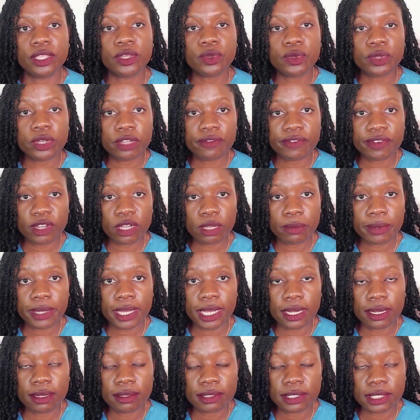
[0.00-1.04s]
could develop
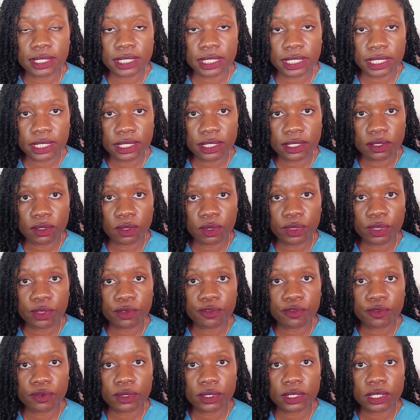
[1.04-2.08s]
callosities on the
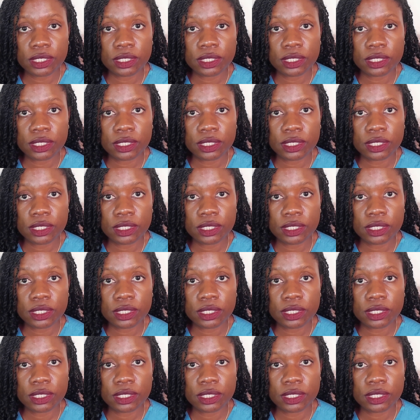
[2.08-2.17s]
foot.